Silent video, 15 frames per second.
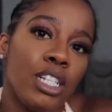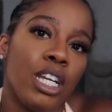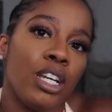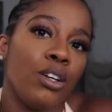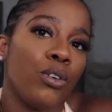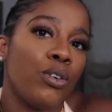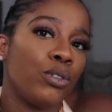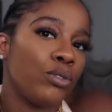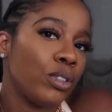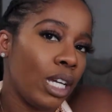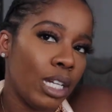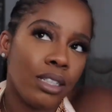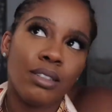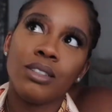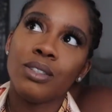channel,
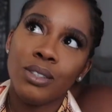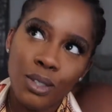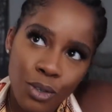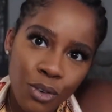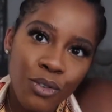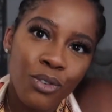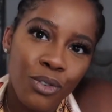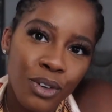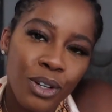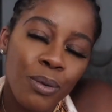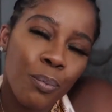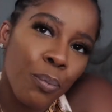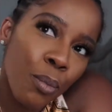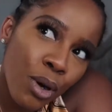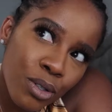then you
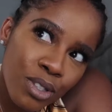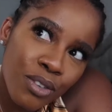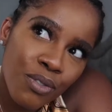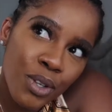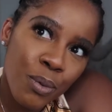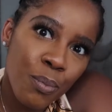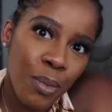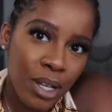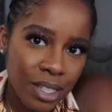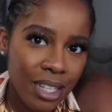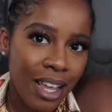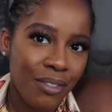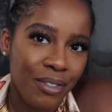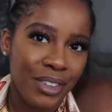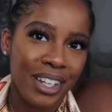most of you must
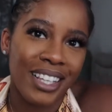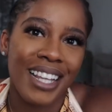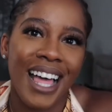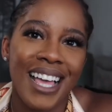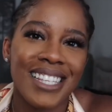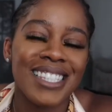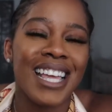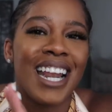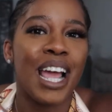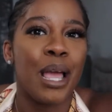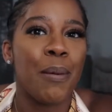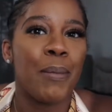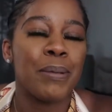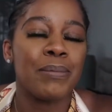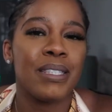have realized that
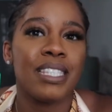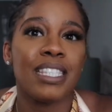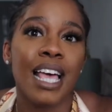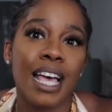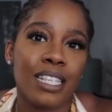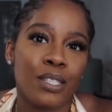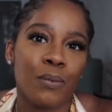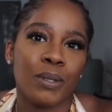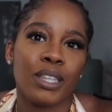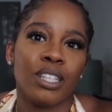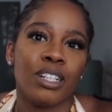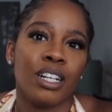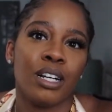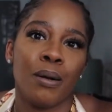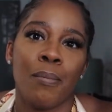I am obsessed with
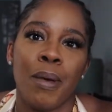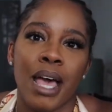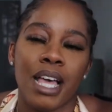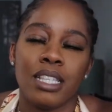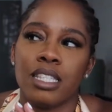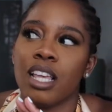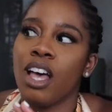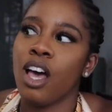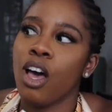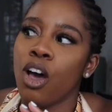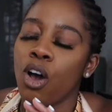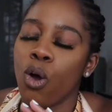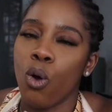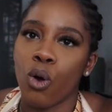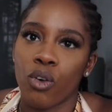the Hermes
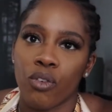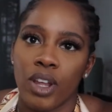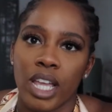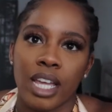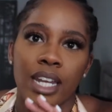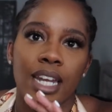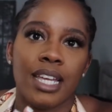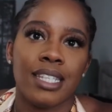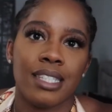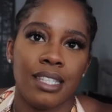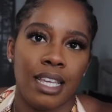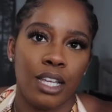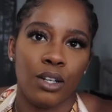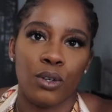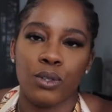Oran
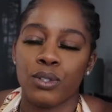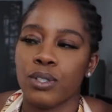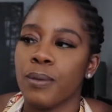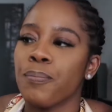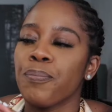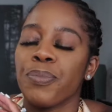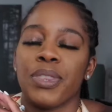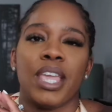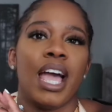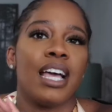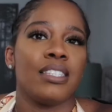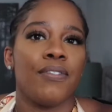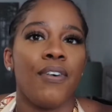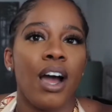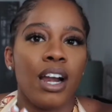sandals.
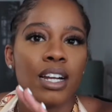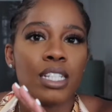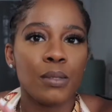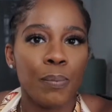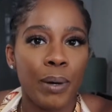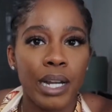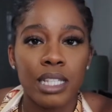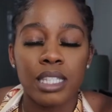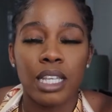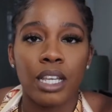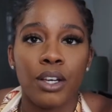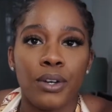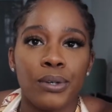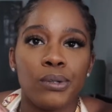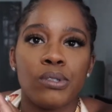As far as
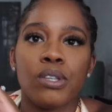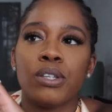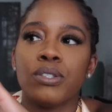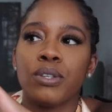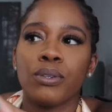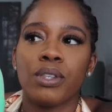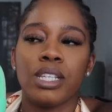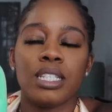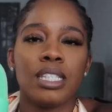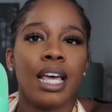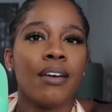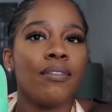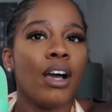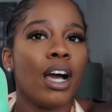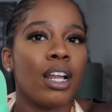pricing goes, so these
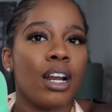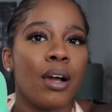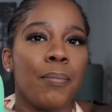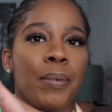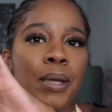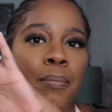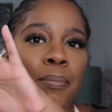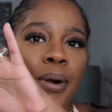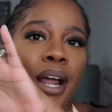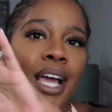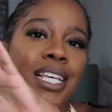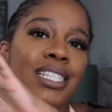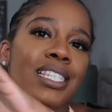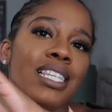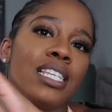have gone up in
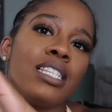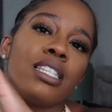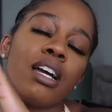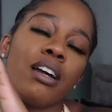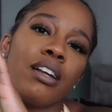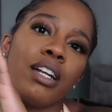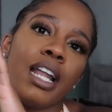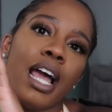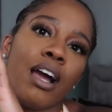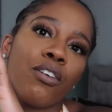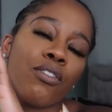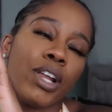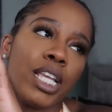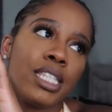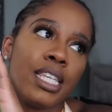price. These are
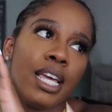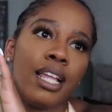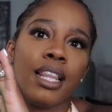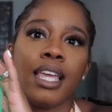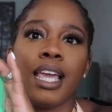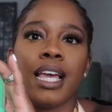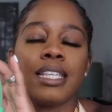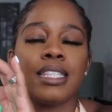now retailing